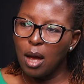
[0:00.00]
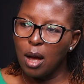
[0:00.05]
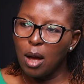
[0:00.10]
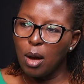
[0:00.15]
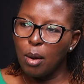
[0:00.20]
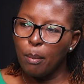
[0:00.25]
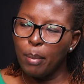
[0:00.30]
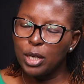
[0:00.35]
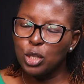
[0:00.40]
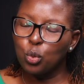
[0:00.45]

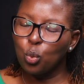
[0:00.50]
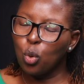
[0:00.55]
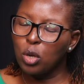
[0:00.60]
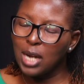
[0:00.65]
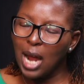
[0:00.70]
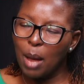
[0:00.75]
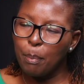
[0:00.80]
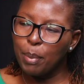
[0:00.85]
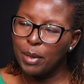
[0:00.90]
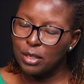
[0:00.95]
but what
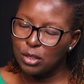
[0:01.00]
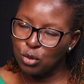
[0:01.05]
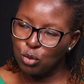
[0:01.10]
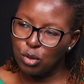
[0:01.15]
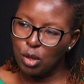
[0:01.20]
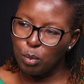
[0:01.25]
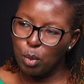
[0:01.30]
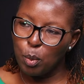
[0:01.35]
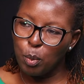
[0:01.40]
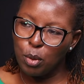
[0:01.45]
happens to the
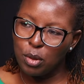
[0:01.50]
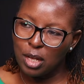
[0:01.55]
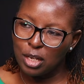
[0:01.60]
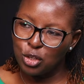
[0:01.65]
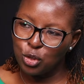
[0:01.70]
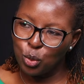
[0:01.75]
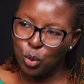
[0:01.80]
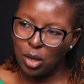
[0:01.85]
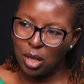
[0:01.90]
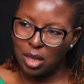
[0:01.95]
people that
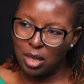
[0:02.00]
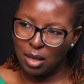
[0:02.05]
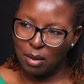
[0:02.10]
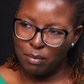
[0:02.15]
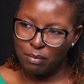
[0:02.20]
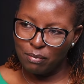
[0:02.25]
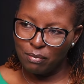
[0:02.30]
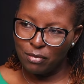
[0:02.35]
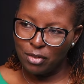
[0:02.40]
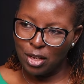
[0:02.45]
took them?
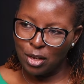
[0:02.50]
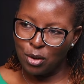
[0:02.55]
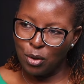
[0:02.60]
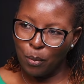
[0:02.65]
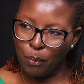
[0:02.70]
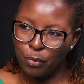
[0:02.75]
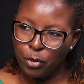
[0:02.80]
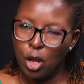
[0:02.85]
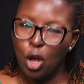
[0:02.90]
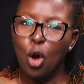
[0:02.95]

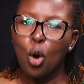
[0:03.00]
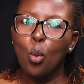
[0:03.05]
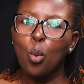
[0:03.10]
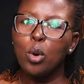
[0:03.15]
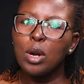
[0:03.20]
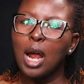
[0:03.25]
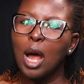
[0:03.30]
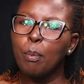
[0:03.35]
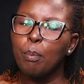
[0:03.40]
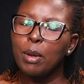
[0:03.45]
What
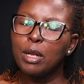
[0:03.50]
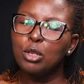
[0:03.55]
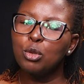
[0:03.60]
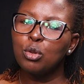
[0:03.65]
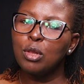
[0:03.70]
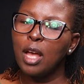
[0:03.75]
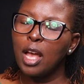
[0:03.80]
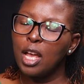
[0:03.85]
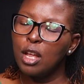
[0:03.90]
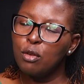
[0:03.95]
happened to
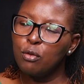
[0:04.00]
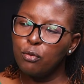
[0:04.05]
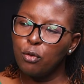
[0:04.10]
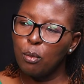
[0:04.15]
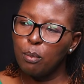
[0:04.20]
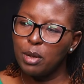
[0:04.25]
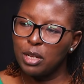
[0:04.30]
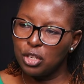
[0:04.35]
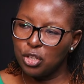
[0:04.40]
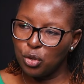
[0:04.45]
the
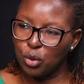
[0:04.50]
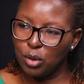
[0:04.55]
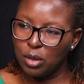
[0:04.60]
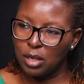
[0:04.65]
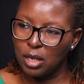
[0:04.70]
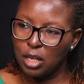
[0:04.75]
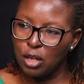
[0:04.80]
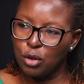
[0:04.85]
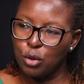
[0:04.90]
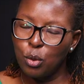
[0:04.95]
information?
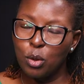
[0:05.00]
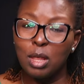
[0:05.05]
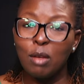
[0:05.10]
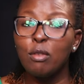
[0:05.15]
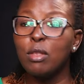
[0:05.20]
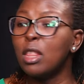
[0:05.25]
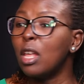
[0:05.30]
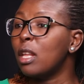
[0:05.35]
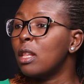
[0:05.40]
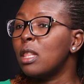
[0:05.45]

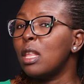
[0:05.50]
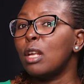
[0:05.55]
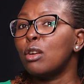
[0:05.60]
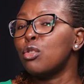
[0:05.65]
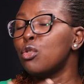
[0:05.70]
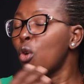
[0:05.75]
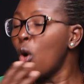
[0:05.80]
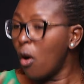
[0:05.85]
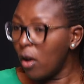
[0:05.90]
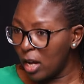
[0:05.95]
The
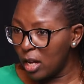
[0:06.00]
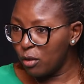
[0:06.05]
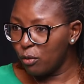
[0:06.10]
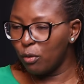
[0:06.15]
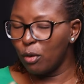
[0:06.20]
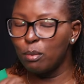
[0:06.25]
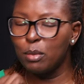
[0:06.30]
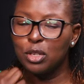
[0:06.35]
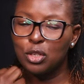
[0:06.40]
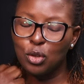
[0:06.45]
wrong
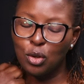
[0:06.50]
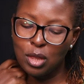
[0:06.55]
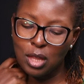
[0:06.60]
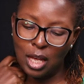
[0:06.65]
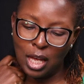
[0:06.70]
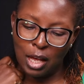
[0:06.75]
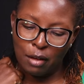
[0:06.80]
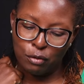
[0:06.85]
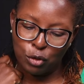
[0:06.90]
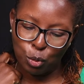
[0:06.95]
information they
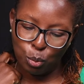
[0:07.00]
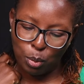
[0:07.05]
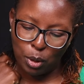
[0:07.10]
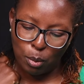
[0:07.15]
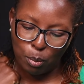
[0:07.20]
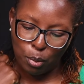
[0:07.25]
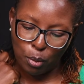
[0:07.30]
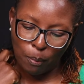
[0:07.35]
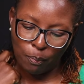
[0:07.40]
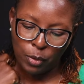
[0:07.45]
gave to
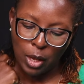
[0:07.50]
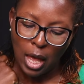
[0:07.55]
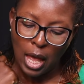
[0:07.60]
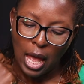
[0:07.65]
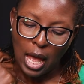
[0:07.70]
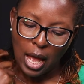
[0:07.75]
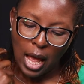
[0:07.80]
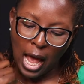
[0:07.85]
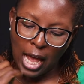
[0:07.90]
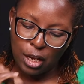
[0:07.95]
people.
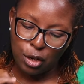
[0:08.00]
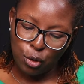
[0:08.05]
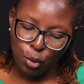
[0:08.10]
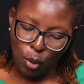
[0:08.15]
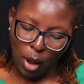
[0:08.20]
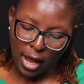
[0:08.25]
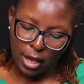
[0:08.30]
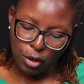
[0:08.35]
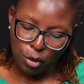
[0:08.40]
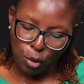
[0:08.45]
Yes. I know
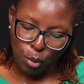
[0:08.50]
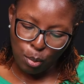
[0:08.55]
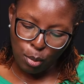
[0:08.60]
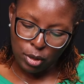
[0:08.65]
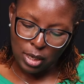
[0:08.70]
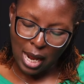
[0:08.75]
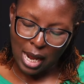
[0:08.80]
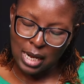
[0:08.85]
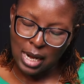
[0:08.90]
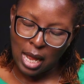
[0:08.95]

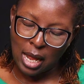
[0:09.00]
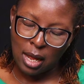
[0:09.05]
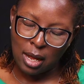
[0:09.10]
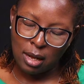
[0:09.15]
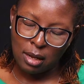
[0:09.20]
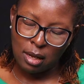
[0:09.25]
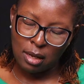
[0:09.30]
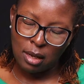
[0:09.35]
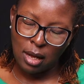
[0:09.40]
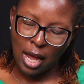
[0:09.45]

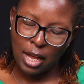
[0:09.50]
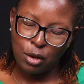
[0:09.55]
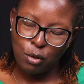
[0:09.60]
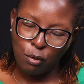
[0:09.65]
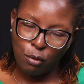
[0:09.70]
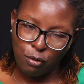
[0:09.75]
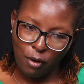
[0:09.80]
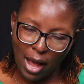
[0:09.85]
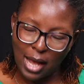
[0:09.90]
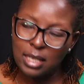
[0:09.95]
Moderna. I know
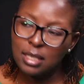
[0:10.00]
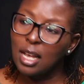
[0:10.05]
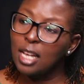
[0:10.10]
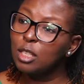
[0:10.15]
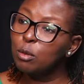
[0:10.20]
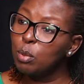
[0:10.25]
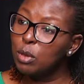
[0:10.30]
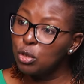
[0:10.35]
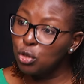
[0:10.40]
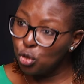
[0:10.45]
Pfizer has
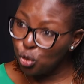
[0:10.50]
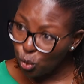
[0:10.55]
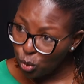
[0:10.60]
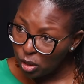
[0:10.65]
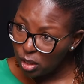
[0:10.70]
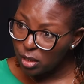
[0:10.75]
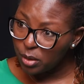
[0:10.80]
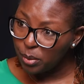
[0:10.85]
been sued